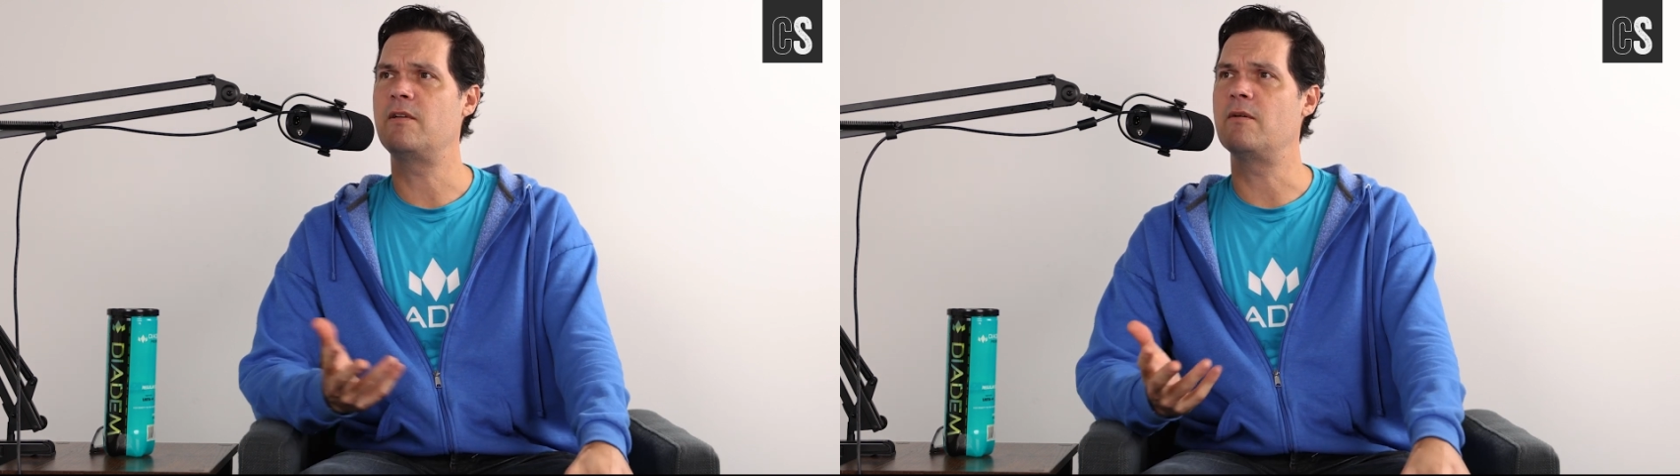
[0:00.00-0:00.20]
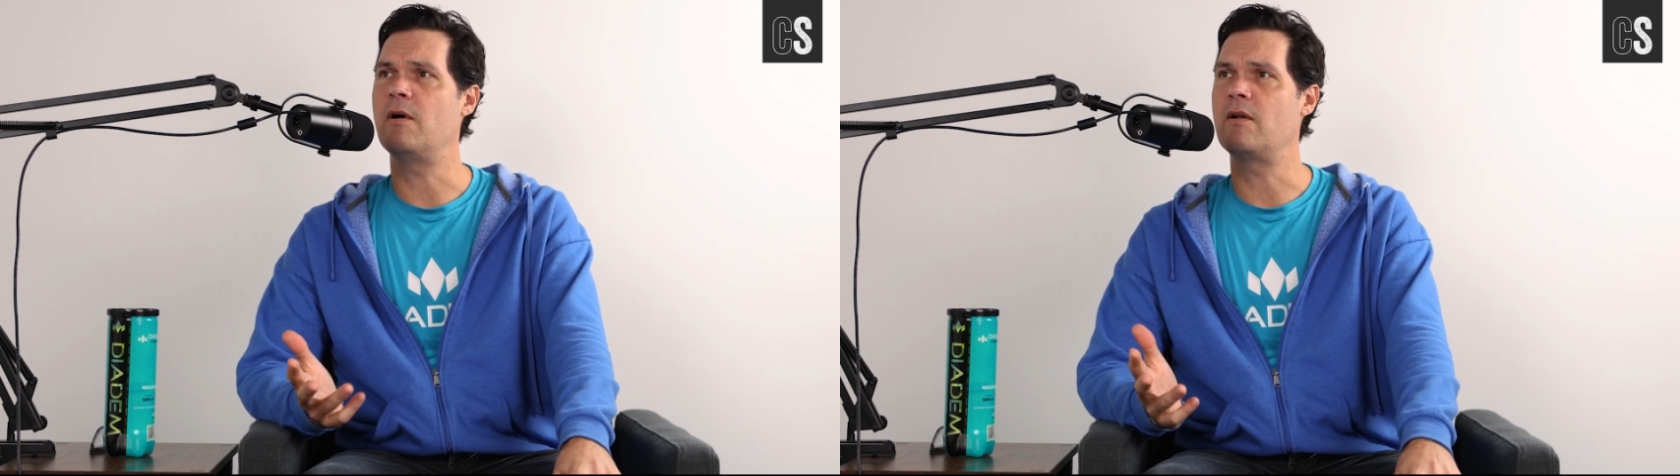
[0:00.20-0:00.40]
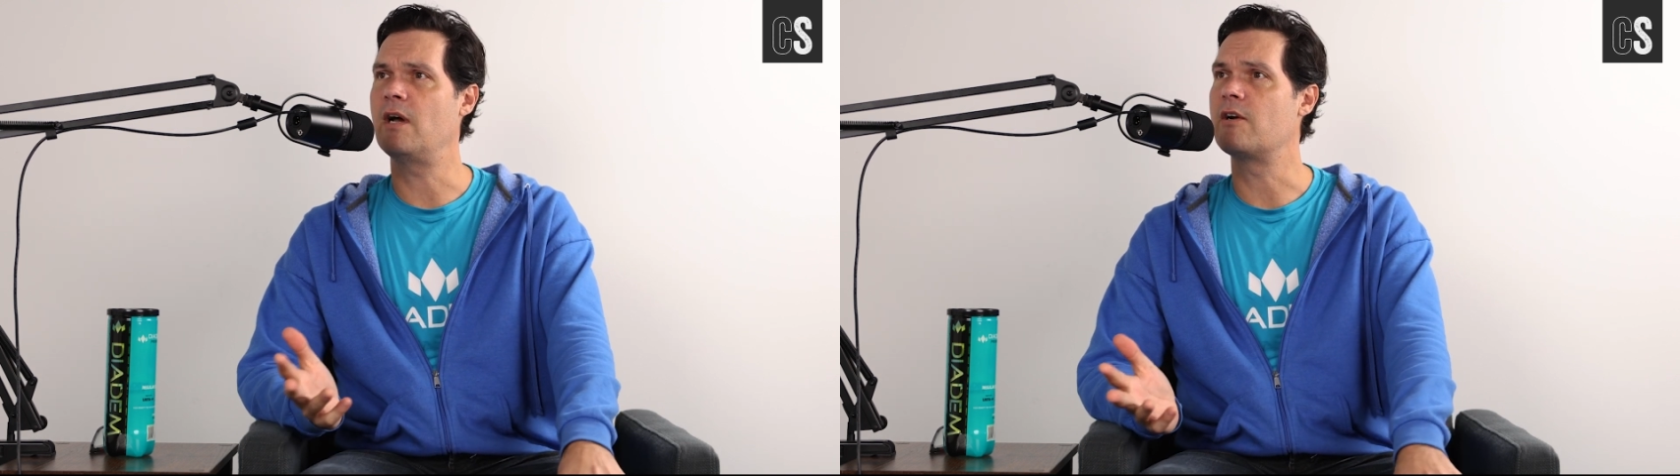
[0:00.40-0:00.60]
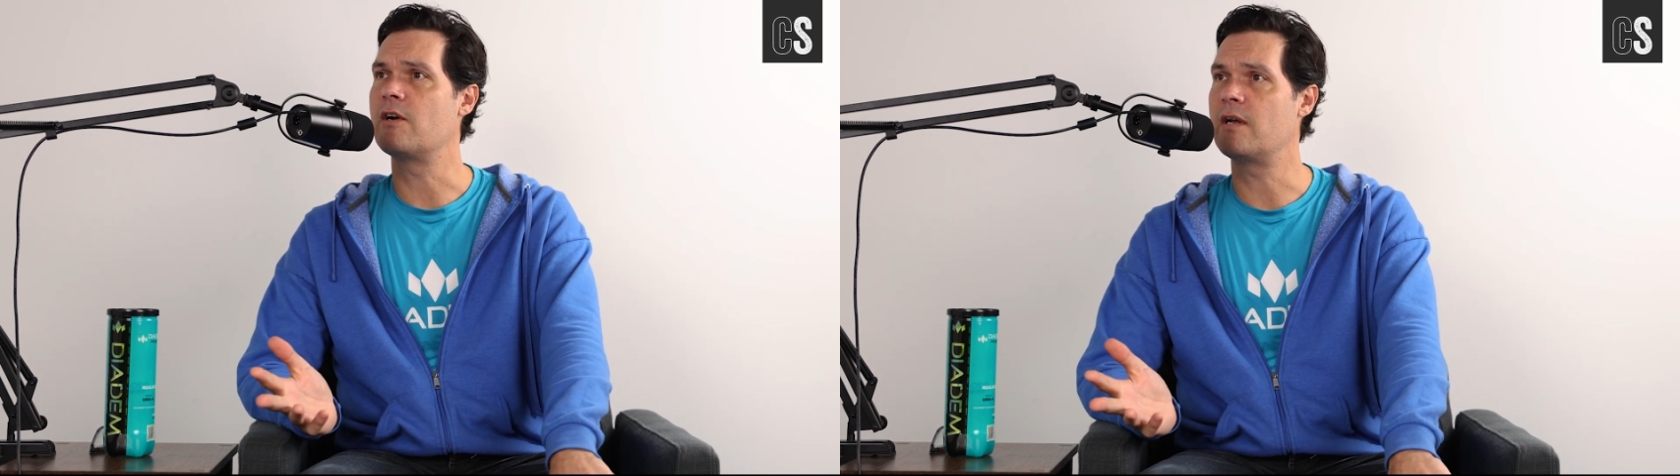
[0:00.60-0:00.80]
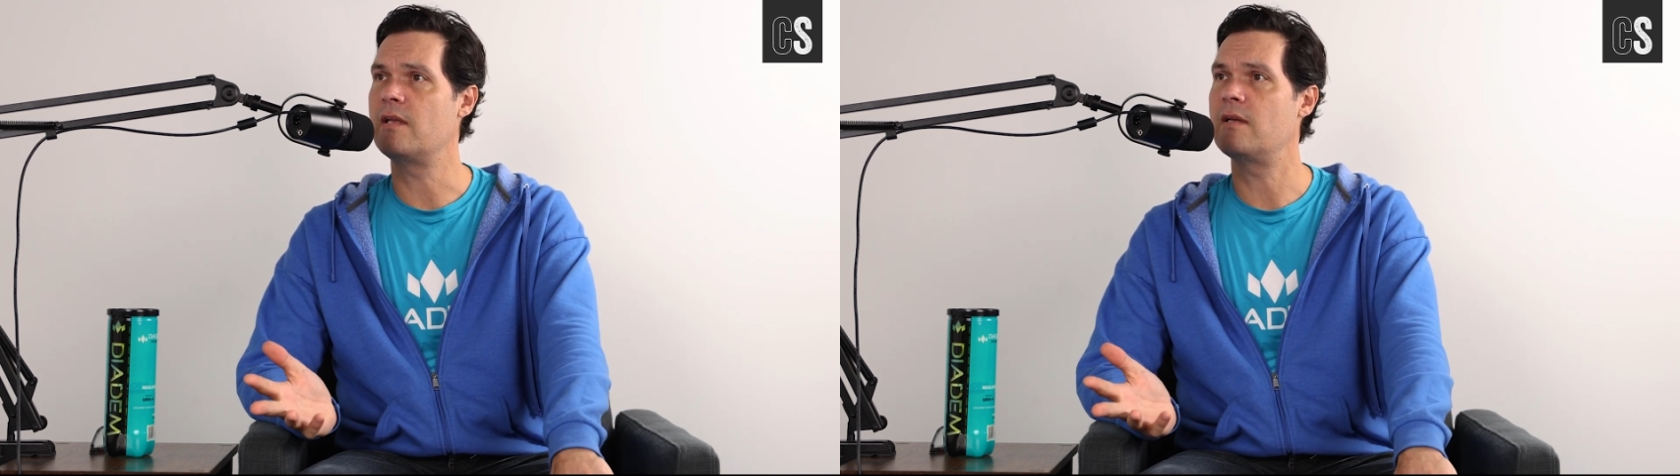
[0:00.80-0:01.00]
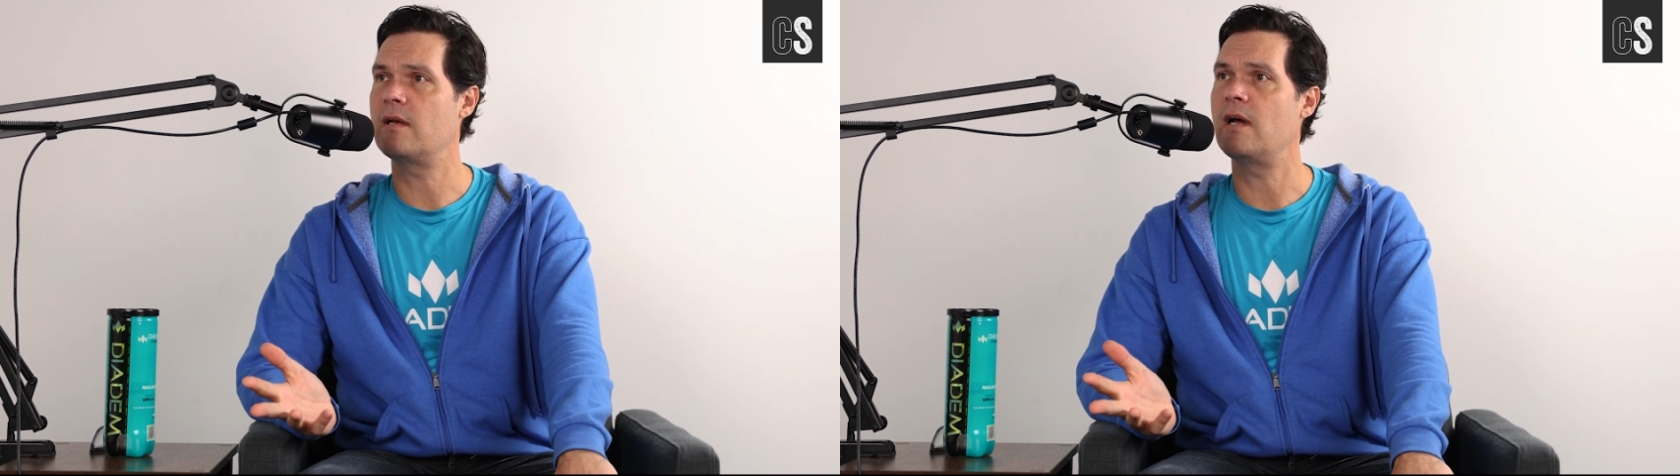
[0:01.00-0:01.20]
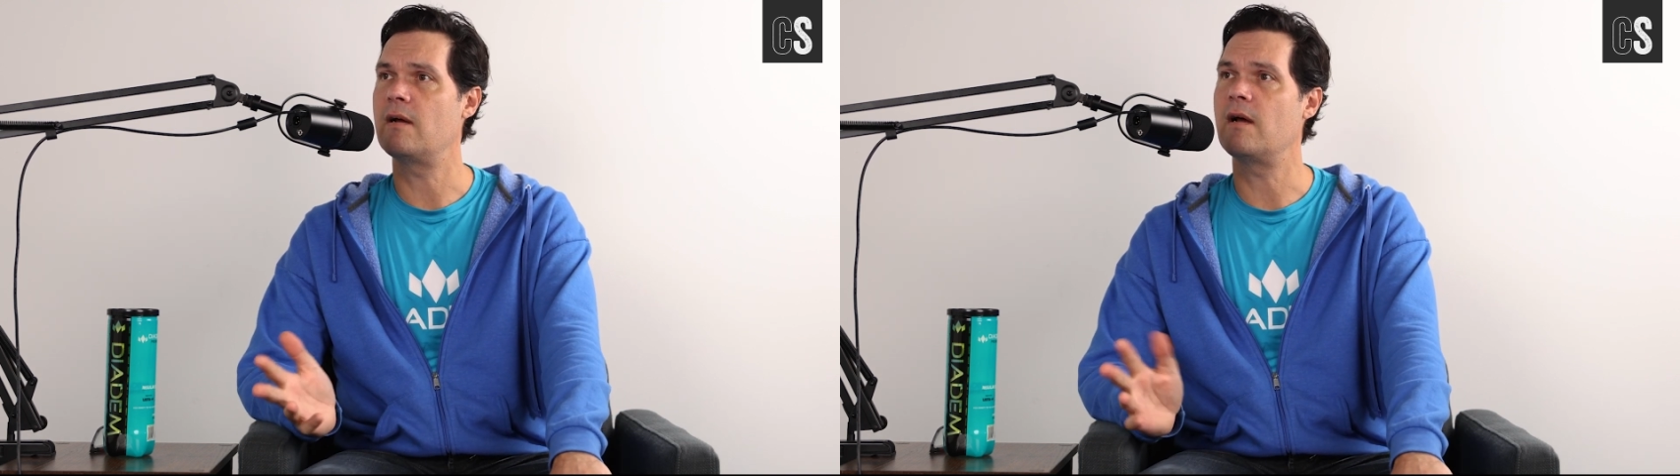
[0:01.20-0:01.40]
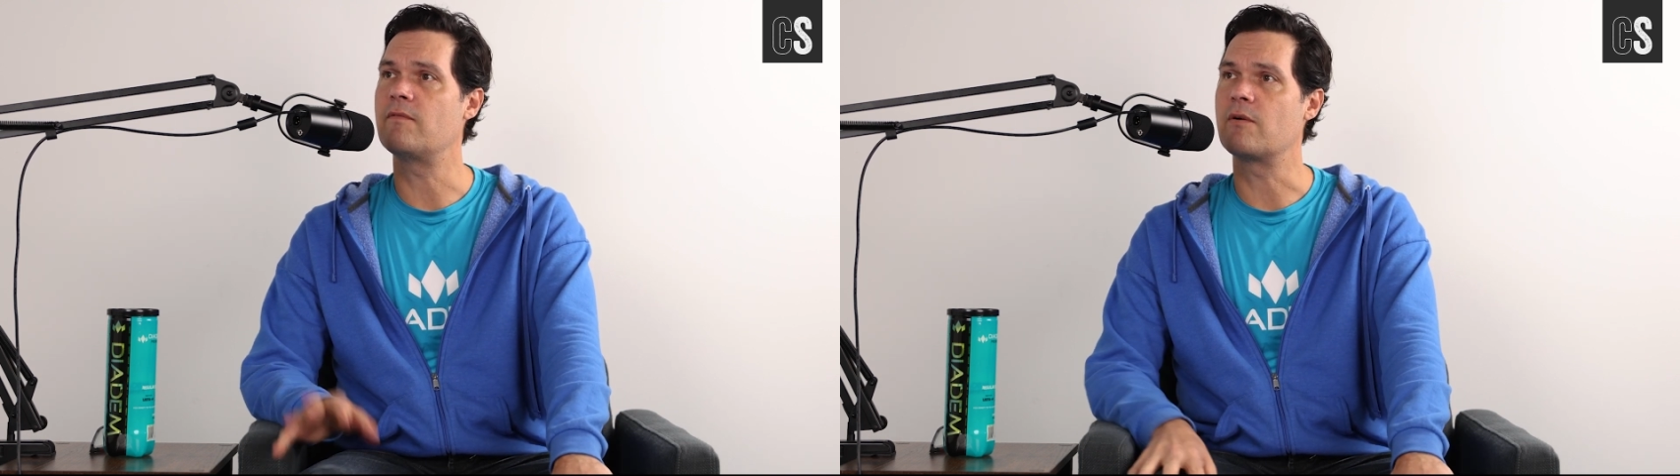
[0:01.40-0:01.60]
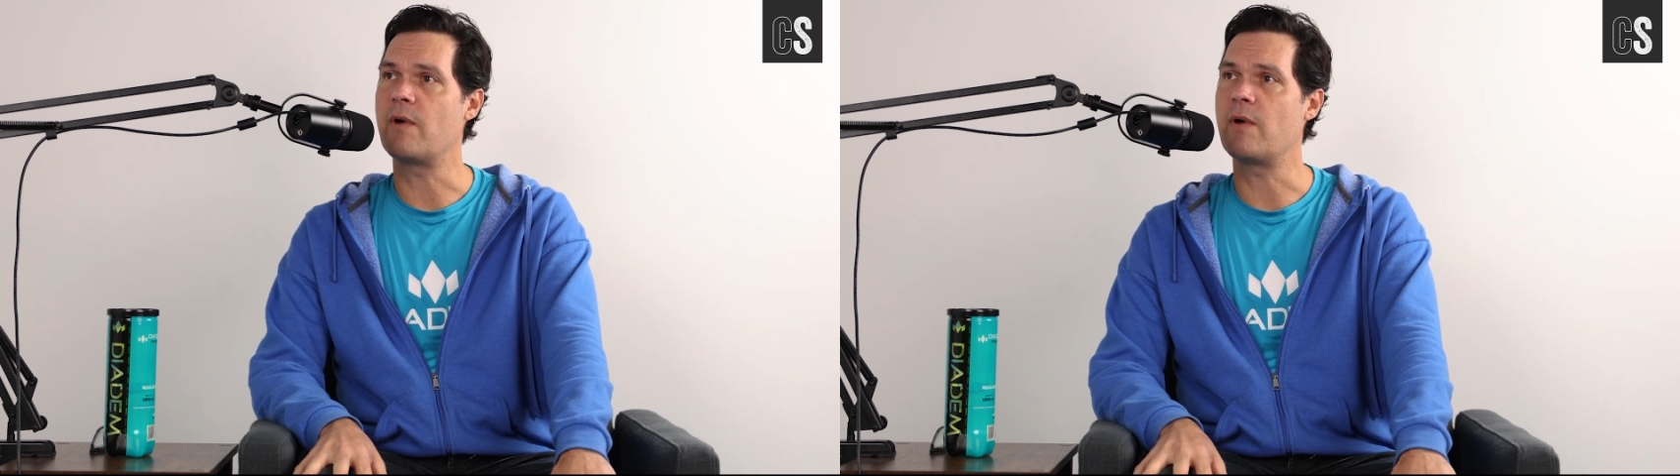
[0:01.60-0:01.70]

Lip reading: to about 100 of a